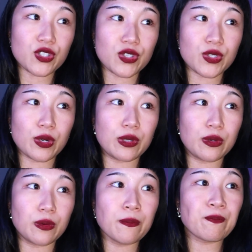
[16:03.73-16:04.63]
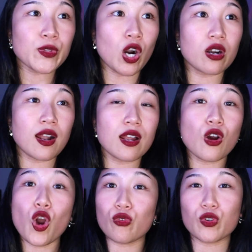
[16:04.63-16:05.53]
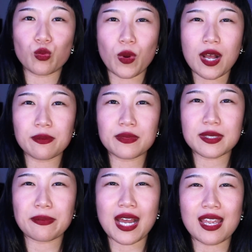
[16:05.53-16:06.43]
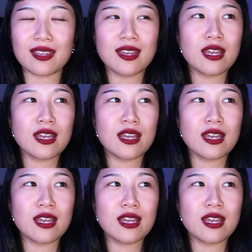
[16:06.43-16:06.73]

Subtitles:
just so you are not overwhelmed by